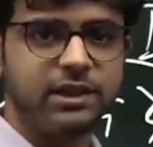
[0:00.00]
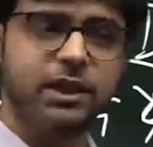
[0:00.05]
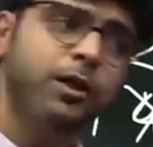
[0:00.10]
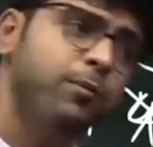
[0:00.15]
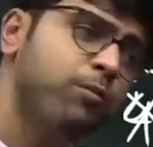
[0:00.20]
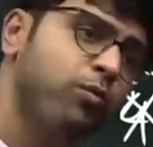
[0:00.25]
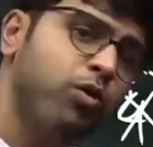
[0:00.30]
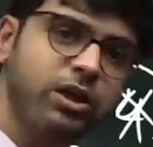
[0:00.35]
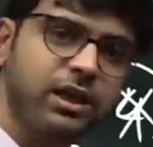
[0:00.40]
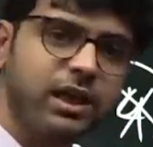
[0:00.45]
In
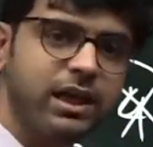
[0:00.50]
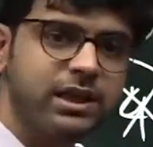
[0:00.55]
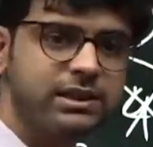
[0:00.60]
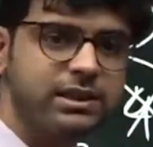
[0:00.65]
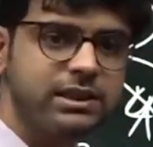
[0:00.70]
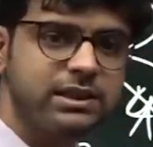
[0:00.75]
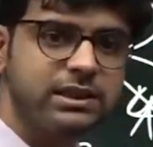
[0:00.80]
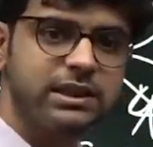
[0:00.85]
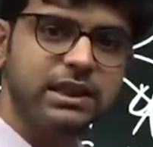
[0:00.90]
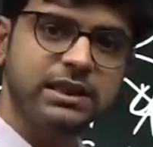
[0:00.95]
both
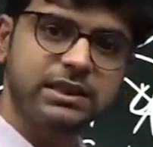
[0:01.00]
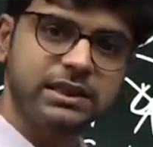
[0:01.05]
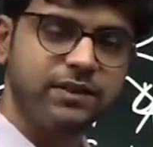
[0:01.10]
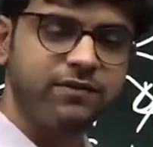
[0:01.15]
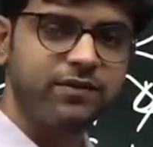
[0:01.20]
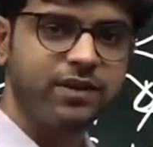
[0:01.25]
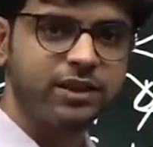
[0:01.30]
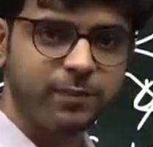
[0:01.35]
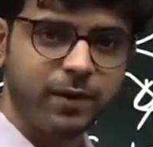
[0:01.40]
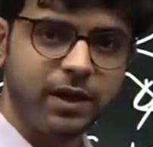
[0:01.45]
cases,
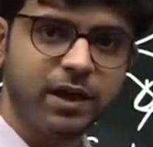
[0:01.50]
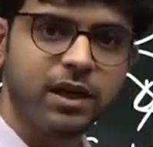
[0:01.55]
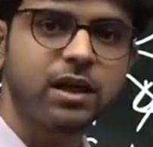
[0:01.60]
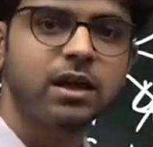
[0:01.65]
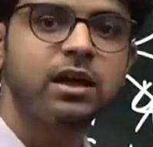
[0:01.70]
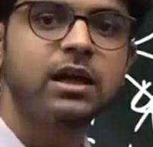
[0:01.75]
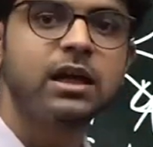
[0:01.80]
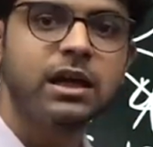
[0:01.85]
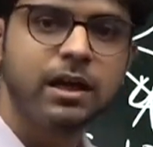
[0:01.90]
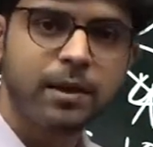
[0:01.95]
disinvestment
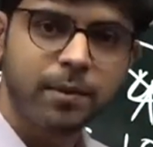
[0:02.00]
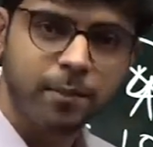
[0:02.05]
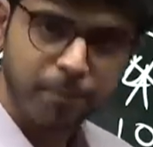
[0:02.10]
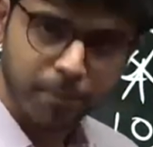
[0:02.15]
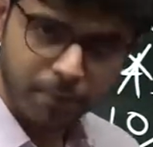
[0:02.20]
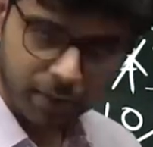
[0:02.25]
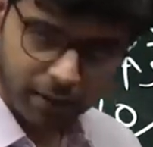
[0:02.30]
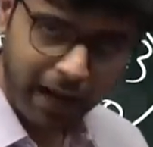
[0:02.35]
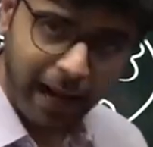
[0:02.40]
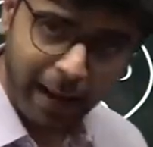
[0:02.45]

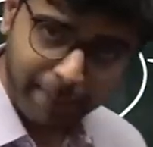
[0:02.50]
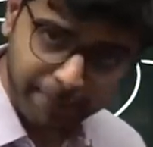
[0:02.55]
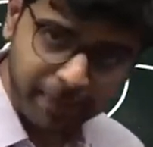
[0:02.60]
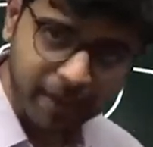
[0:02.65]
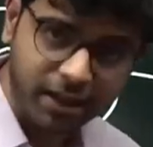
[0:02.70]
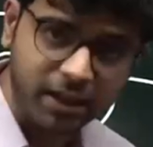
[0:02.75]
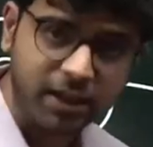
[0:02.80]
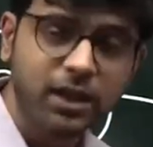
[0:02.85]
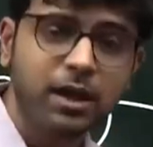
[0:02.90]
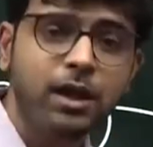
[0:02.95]

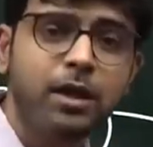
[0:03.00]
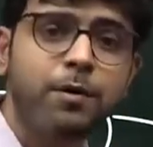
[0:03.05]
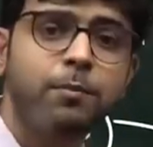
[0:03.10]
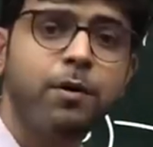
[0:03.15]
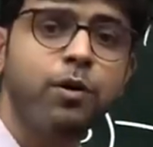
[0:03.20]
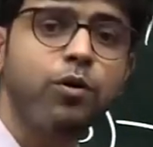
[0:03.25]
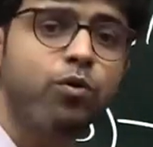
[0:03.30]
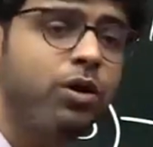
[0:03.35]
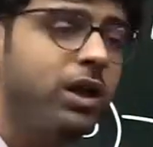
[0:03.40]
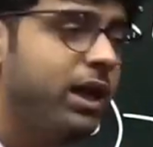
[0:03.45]
happened. But
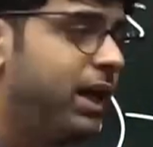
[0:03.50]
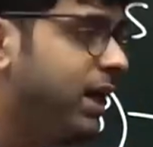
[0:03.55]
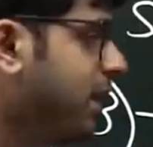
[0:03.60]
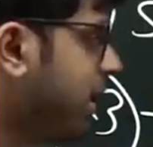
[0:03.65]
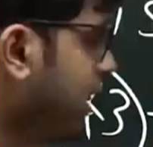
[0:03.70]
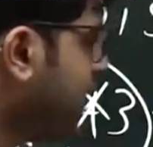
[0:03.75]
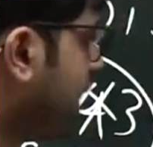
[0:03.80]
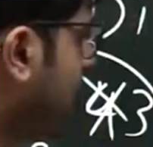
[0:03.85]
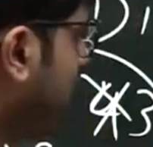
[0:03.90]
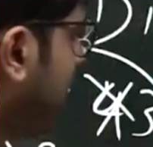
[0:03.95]
only in
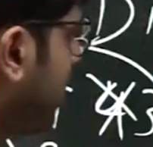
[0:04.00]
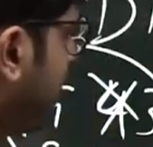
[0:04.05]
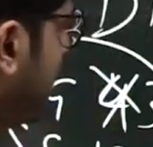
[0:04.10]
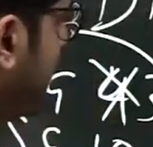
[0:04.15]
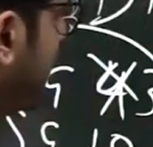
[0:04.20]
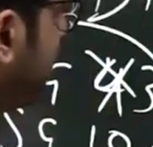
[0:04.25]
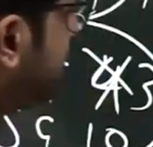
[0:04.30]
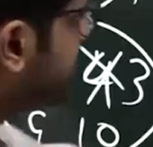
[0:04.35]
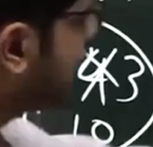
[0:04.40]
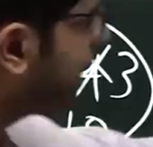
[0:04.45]

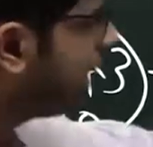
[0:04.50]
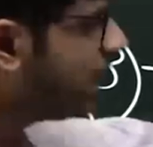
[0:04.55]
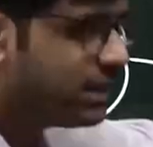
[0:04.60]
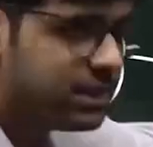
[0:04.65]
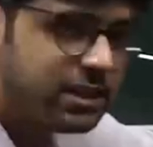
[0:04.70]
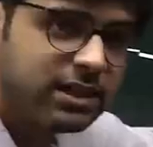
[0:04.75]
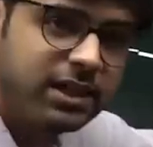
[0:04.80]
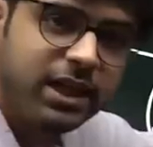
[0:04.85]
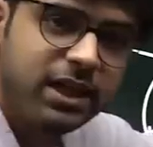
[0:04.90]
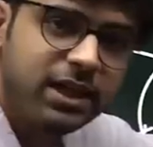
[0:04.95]
this case,
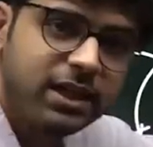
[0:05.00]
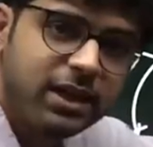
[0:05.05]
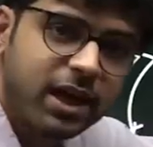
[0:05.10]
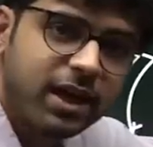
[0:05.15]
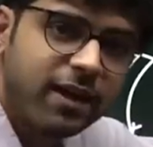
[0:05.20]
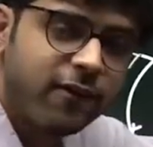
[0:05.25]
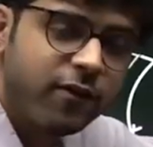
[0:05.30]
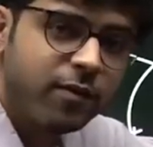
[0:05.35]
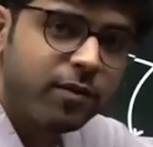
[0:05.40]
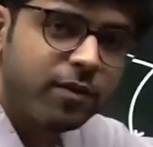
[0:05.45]
did the
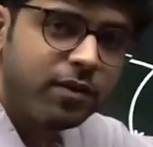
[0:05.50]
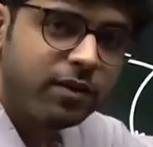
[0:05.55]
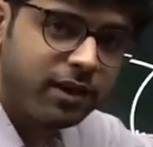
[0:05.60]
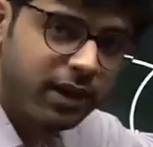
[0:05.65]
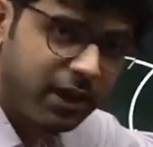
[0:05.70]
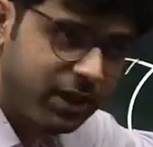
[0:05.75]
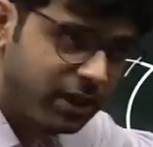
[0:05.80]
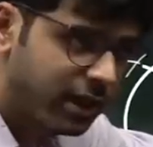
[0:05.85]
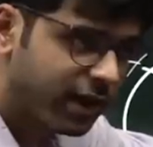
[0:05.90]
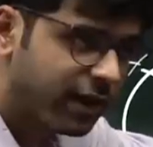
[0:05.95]

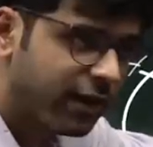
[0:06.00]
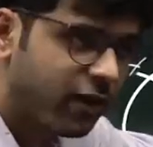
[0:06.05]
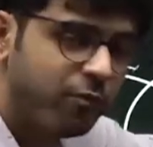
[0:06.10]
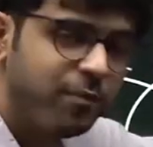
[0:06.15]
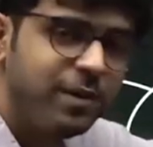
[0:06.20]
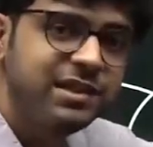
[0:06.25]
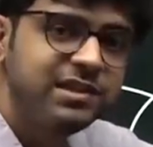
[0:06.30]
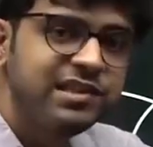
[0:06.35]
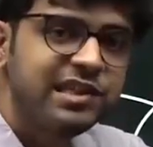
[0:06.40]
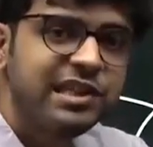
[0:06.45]

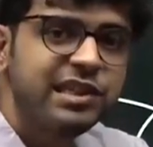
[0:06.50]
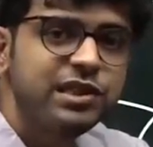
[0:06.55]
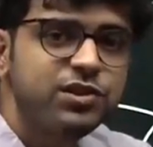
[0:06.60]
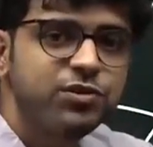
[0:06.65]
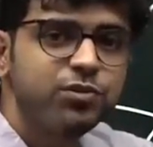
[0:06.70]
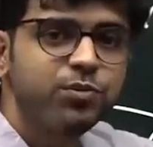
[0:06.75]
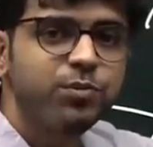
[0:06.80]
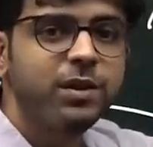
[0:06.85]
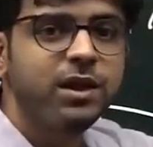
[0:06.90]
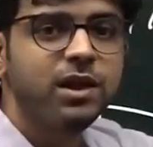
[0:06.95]
company cease to
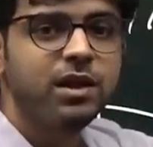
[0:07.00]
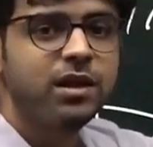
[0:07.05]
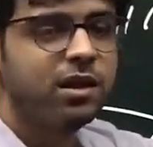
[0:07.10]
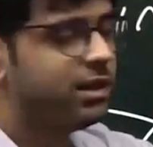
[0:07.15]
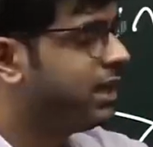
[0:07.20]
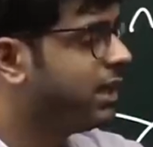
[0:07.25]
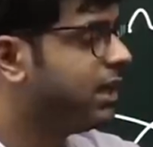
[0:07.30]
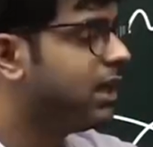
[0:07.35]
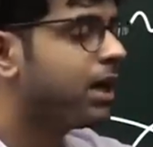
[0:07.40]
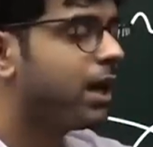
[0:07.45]
be
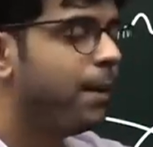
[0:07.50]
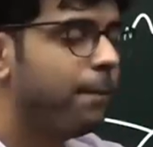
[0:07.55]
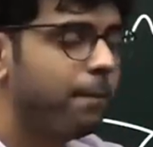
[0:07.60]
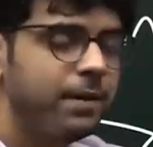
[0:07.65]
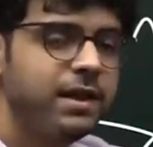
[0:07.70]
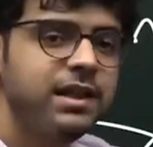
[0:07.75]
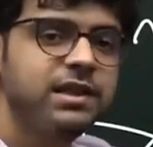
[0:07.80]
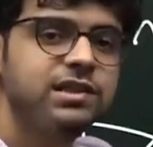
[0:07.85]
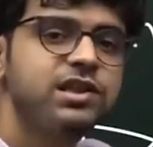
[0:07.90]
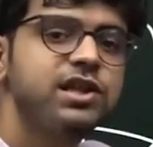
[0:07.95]

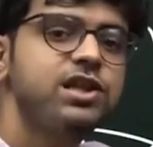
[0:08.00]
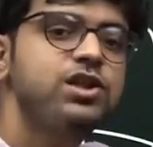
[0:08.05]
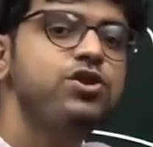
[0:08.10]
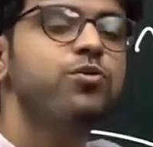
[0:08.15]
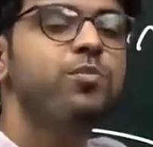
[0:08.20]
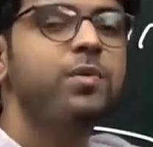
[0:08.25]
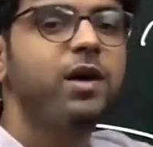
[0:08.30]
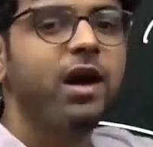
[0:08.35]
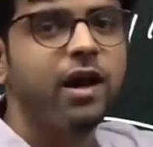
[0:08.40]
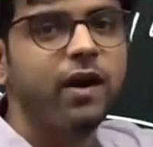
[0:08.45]

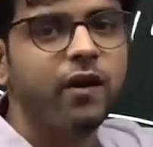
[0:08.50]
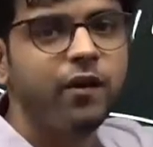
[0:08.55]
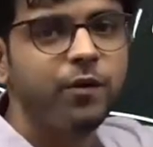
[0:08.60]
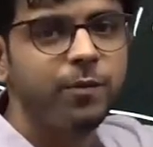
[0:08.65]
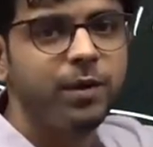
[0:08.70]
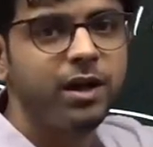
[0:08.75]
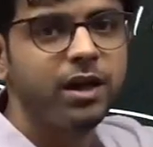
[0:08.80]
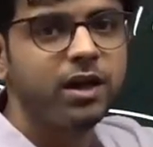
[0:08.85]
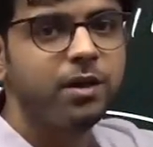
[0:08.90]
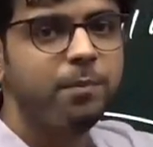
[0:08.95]
a
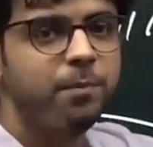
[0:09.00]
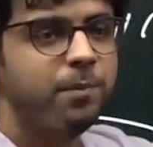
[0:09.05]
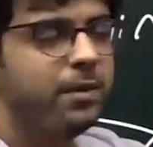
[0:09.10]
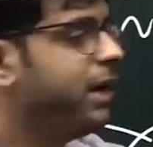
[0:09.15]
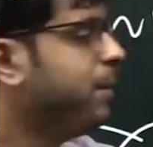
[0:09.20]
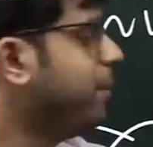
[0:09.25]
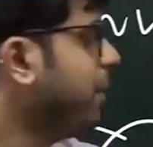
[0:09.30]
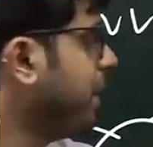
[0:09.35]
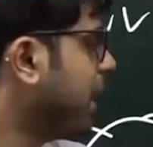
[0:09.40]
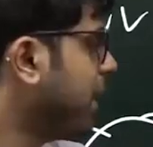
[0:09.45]
government company and
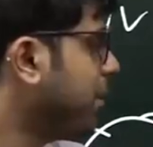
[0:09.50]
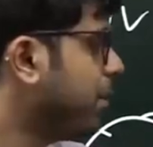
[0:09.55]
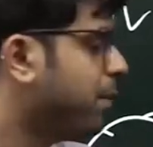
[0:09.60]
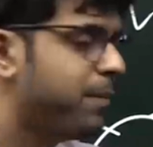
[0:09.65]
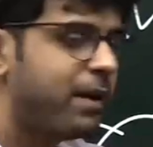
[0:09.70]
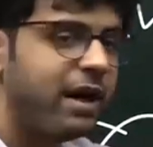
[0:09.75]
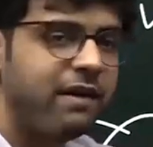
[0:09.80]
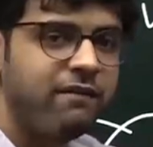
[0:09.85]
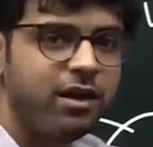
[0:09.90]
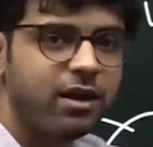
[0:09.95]
became a
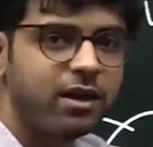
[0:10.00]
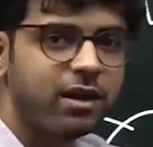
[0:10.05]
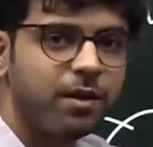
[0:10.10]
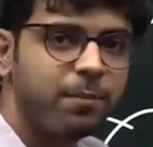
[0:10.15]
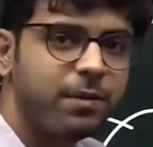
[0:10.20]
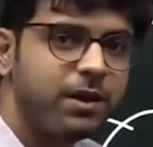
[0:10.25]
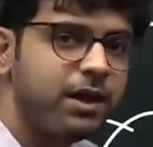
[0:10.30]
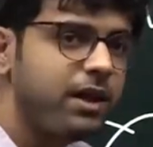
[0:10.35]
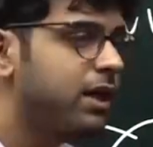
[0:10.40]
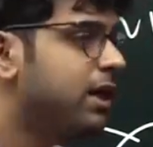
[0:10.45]
private
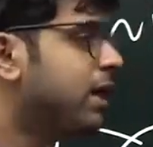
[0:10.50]
company.